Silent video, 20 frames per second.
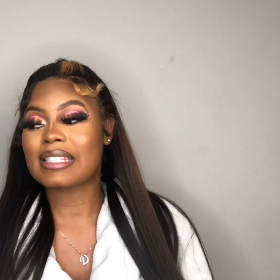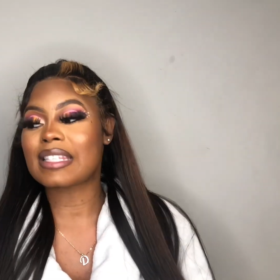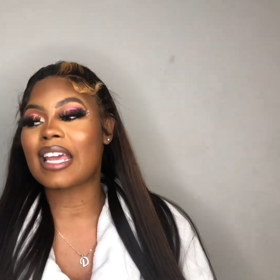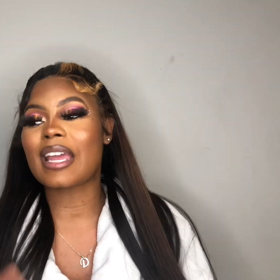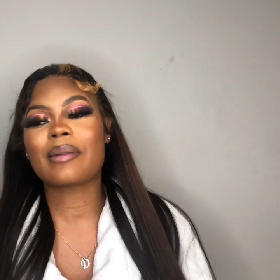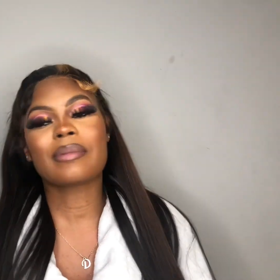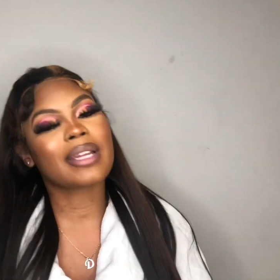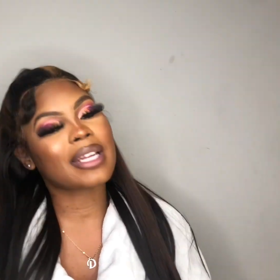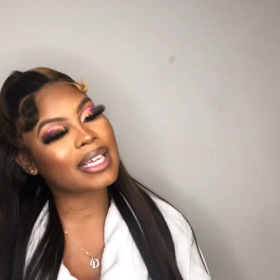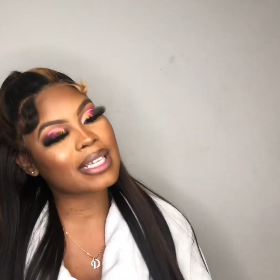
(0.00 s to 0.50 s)

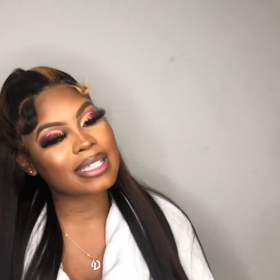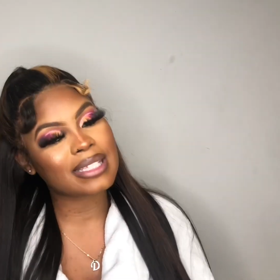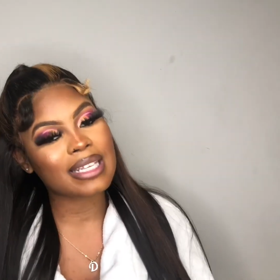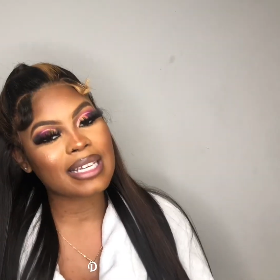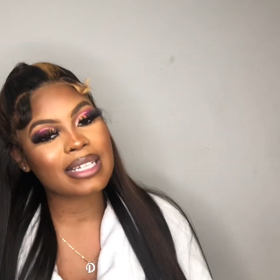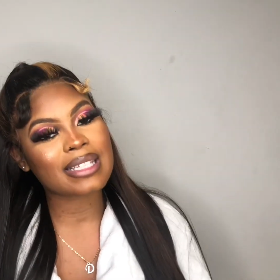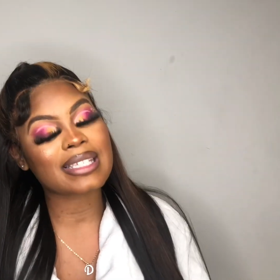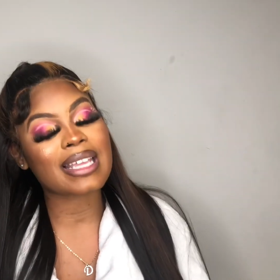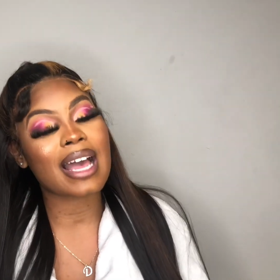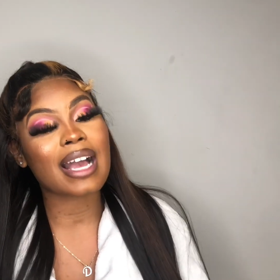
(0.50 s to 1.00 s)
Same thing as
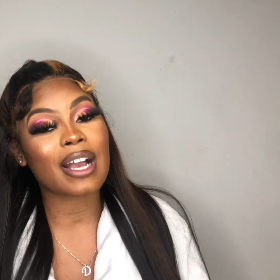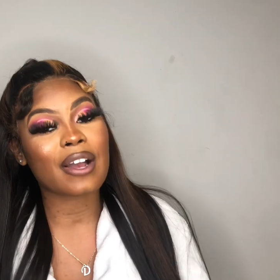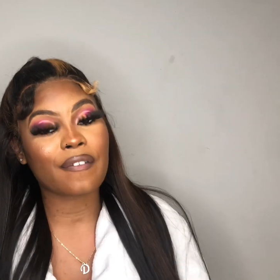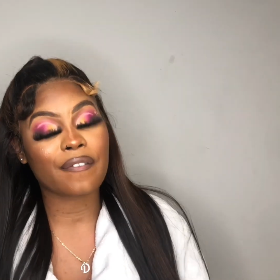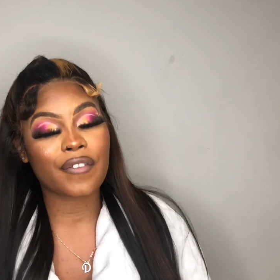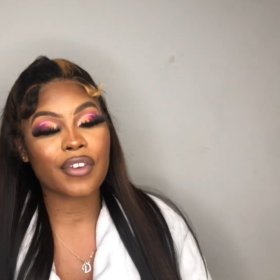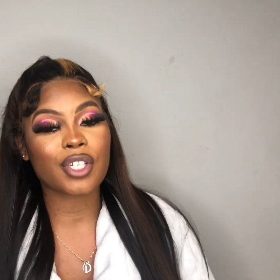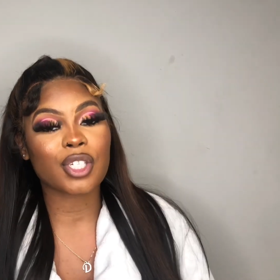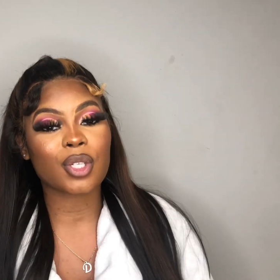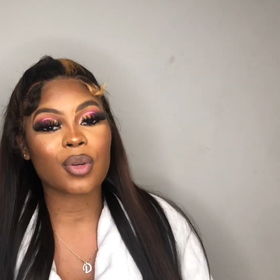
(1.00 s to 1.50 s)
TikTok,
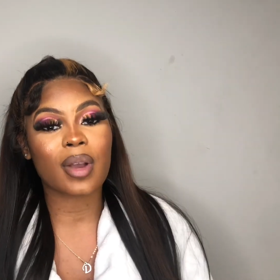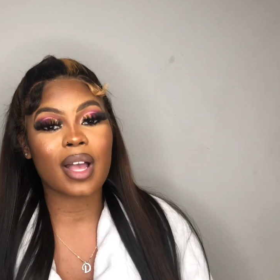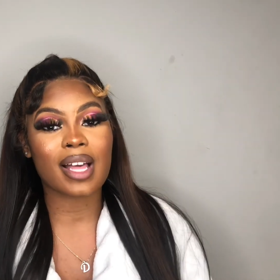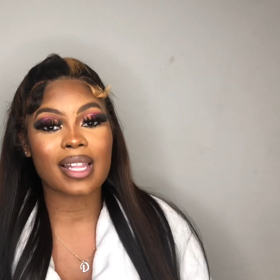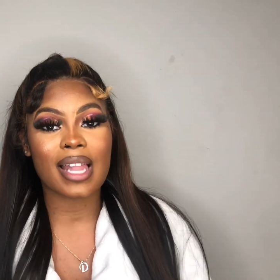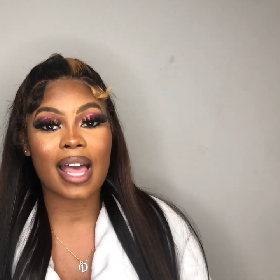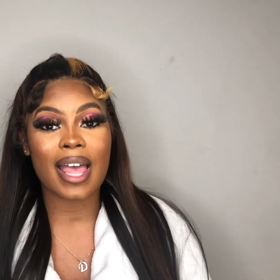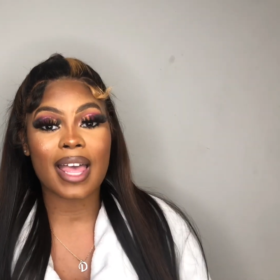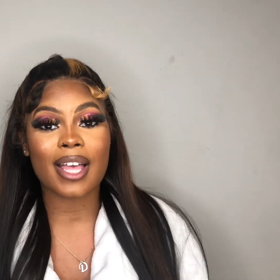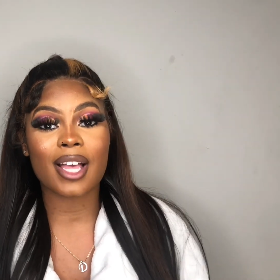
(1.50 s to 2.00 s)
official
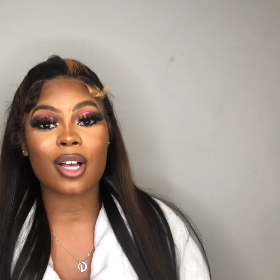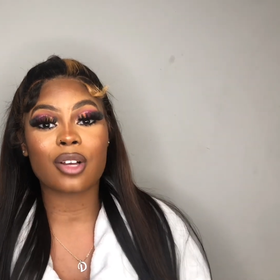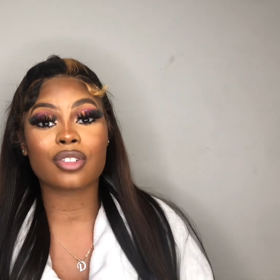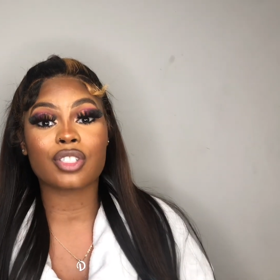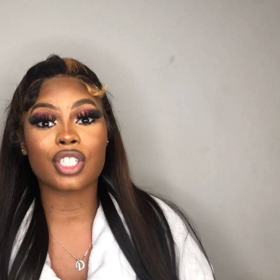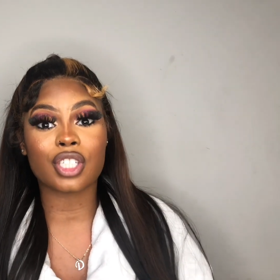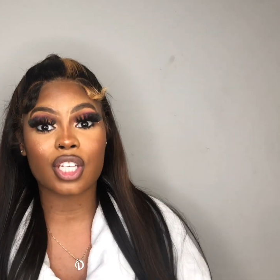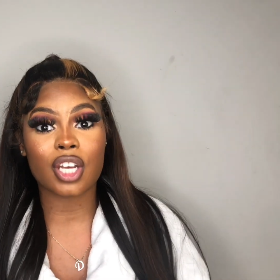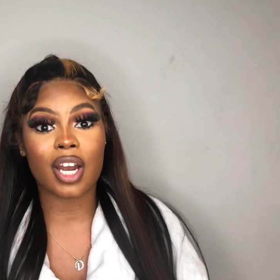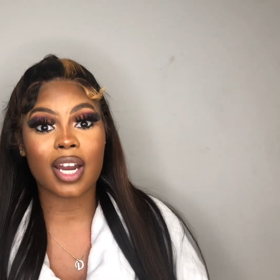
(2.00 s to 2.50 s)

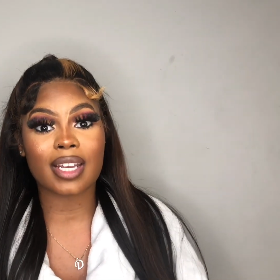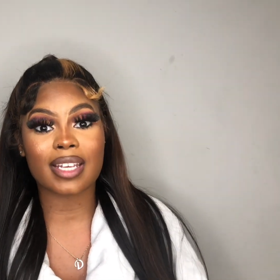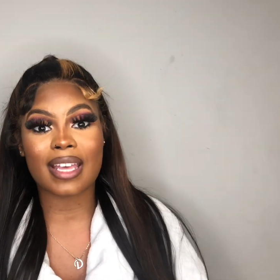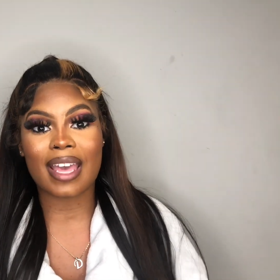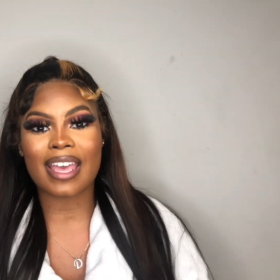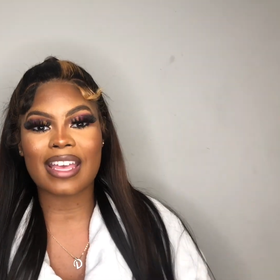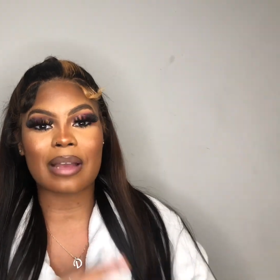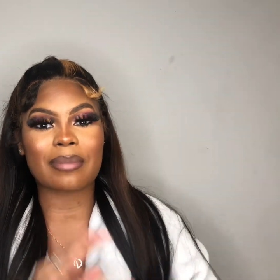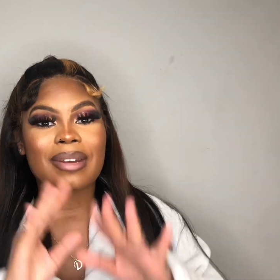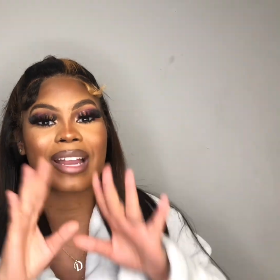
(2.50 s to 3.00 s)

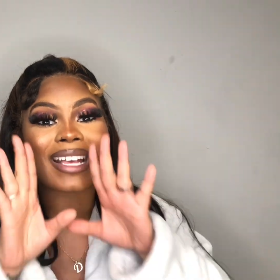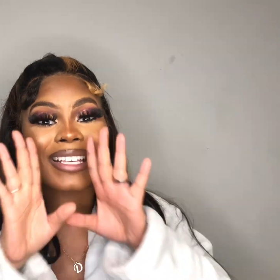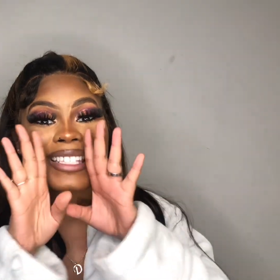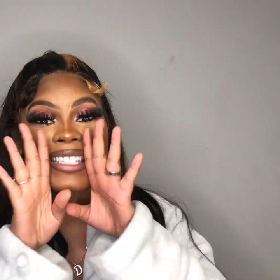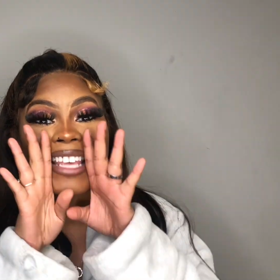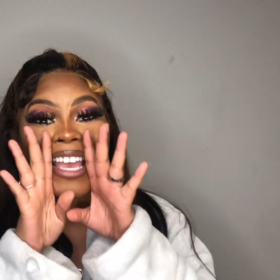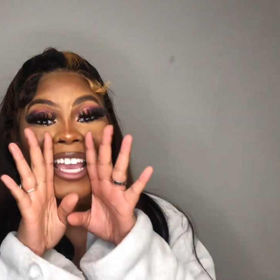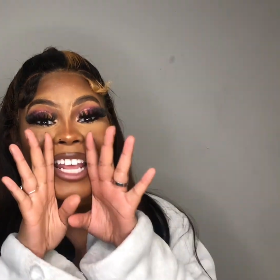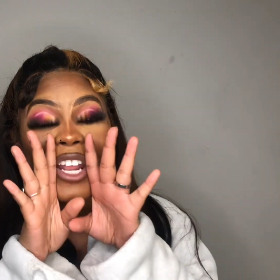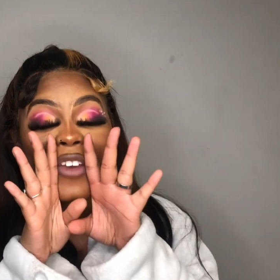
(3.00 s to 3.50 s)
LILDREA. I'm not
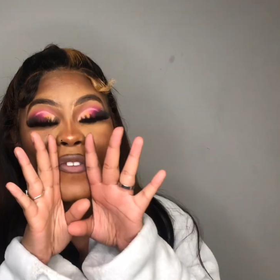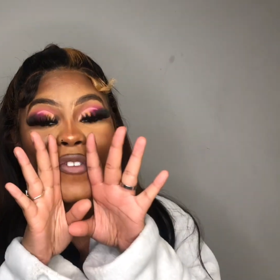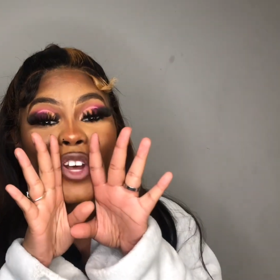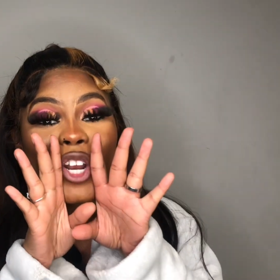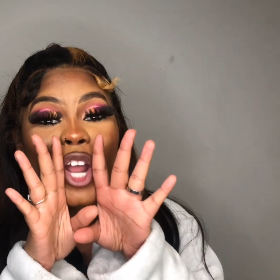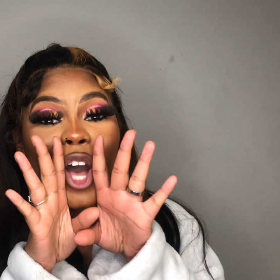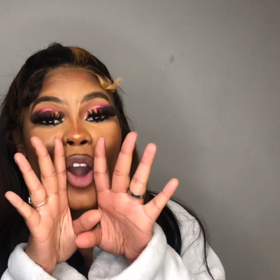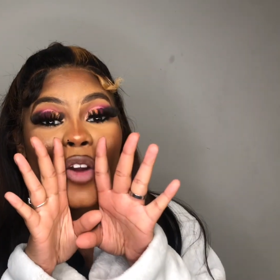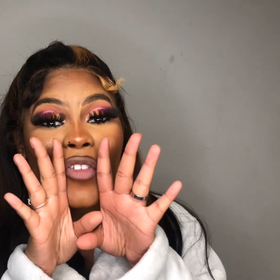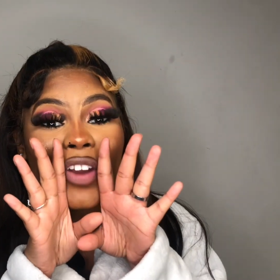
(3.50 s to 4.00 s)
saying it for
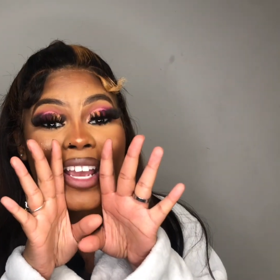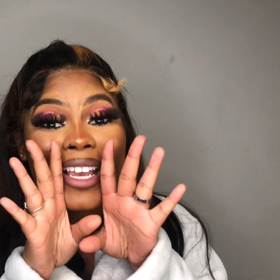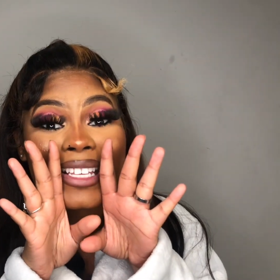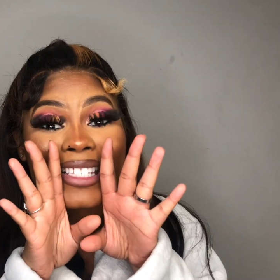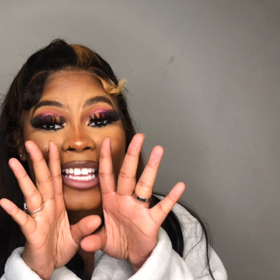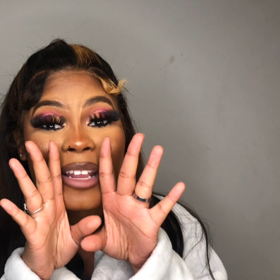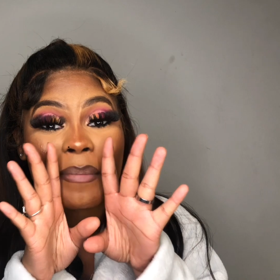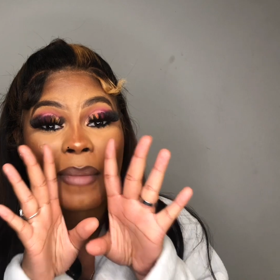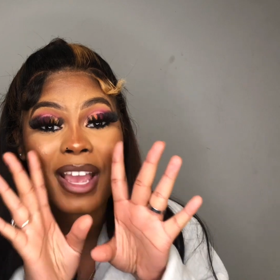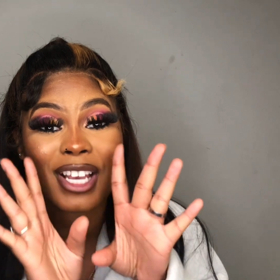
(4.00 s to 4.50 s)
no
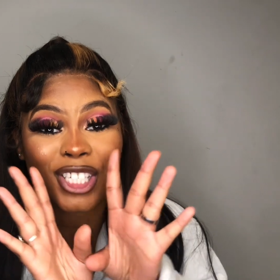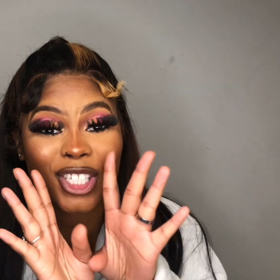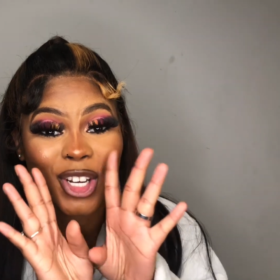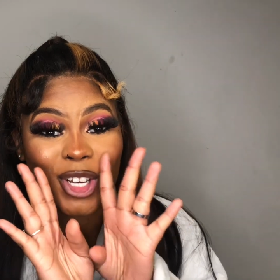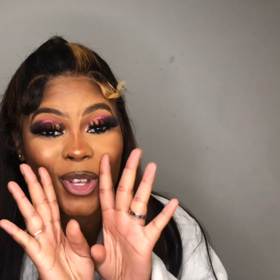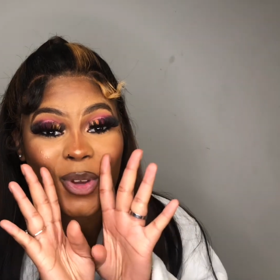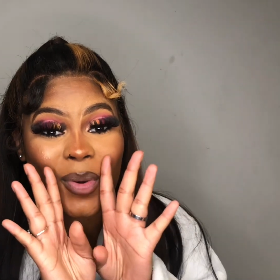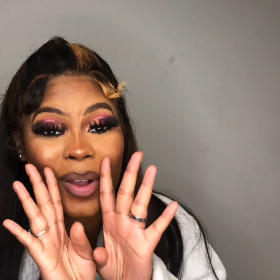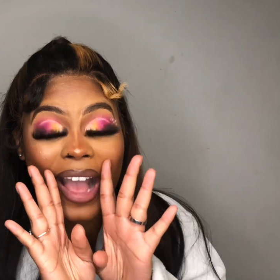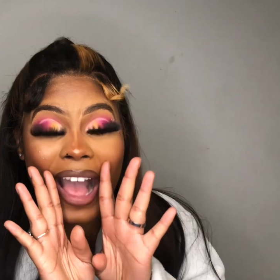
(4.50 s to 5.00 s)
reason. Make sure
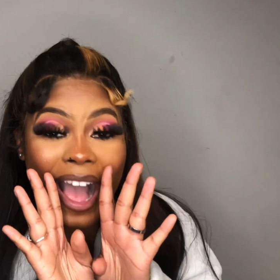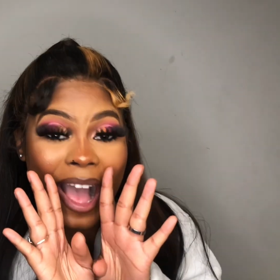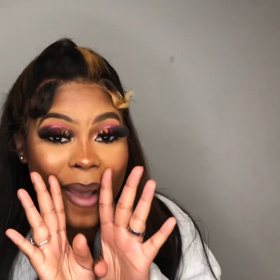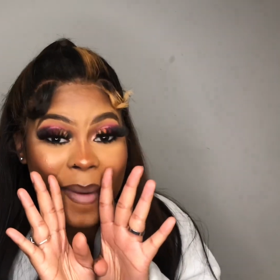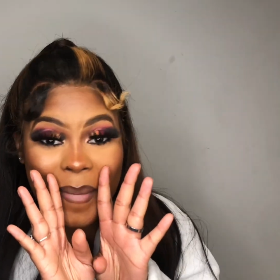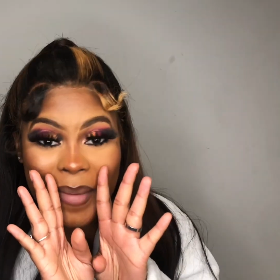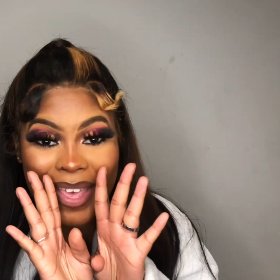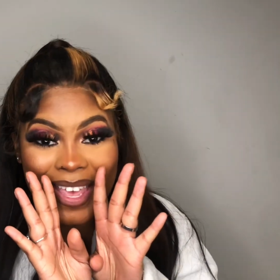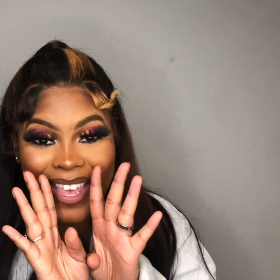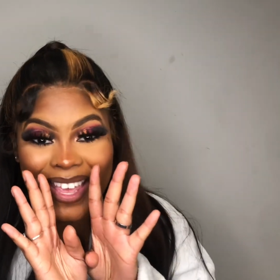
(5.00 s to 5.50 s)
you
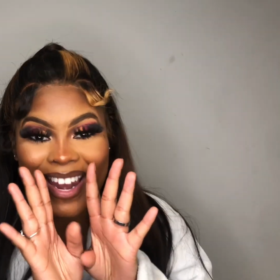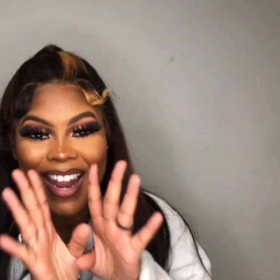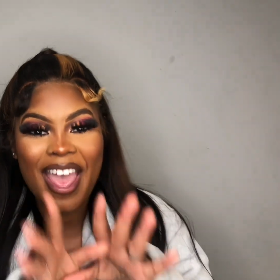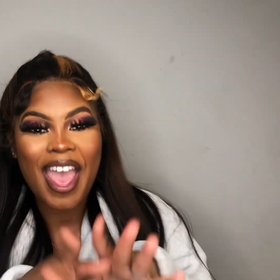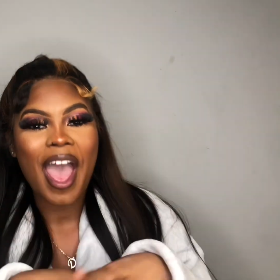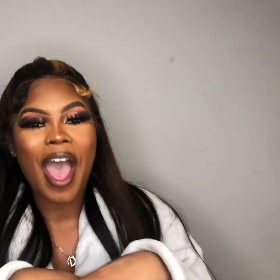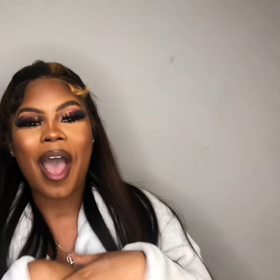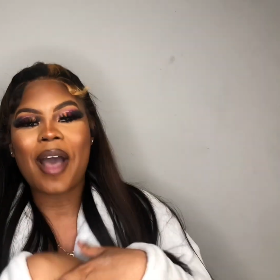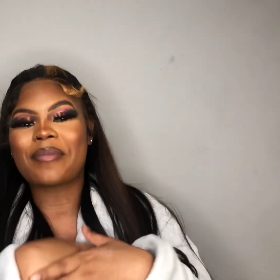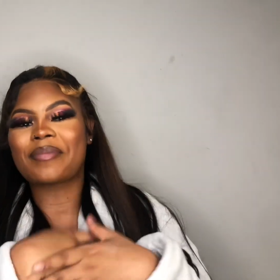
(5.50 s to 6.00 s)

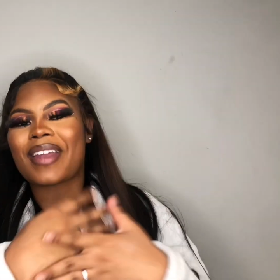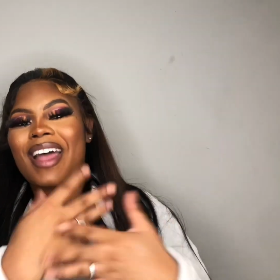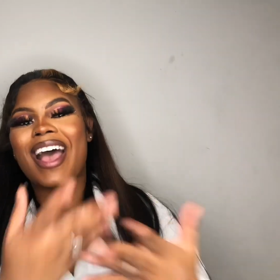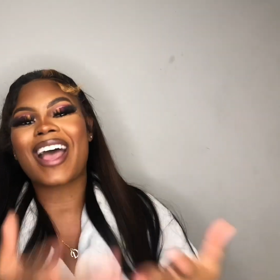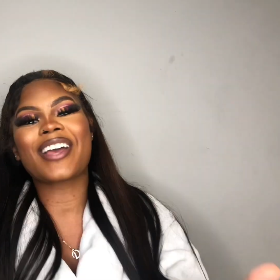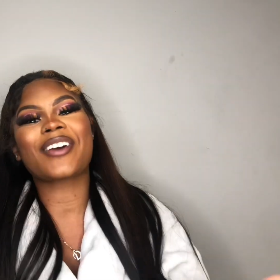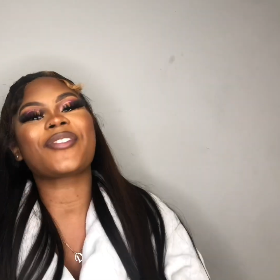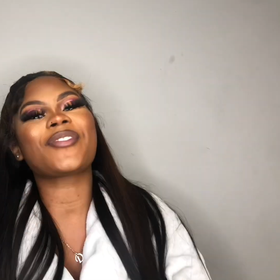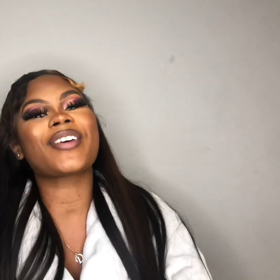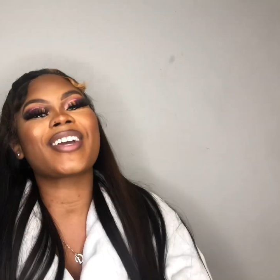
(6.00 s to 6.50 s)
comment. I'm
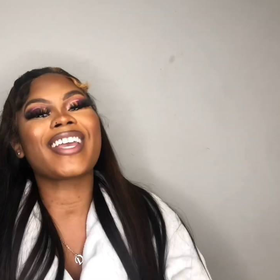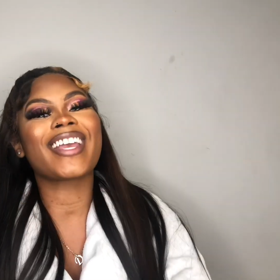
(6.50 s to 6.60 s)
not on